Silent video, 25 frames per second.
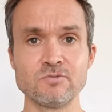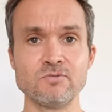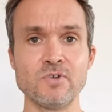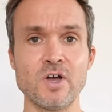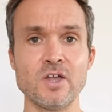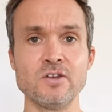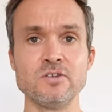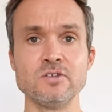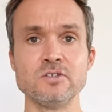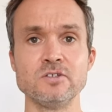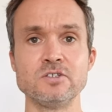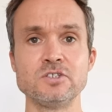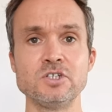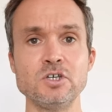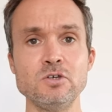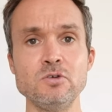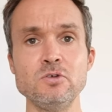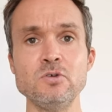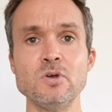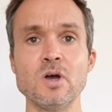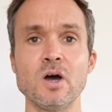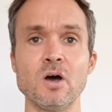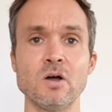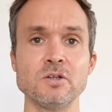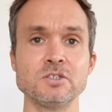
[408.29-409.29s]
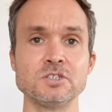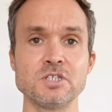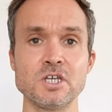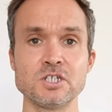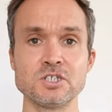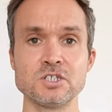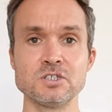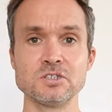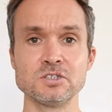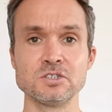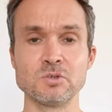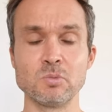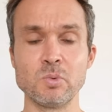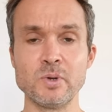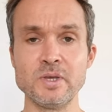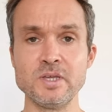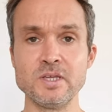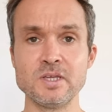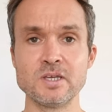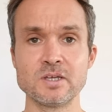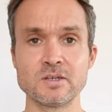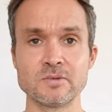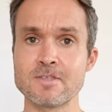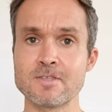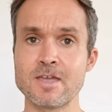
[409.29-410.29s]
run 2 hard sessions a
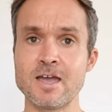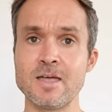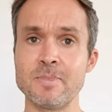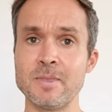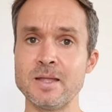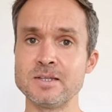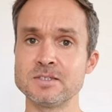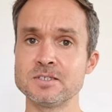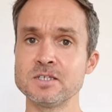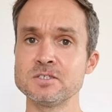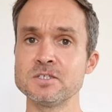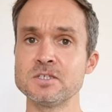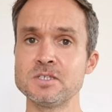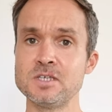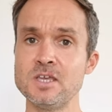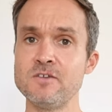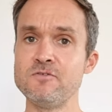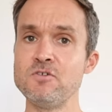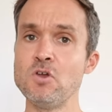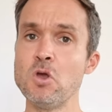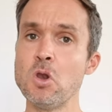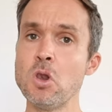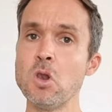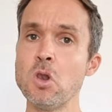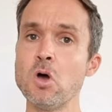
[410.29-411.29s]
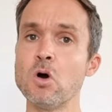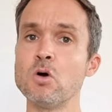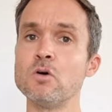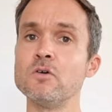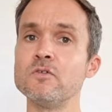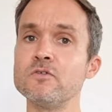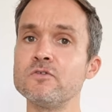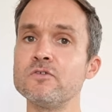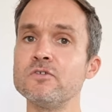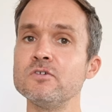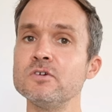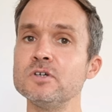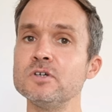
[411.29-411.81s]
week, and that doesn't give you a lot of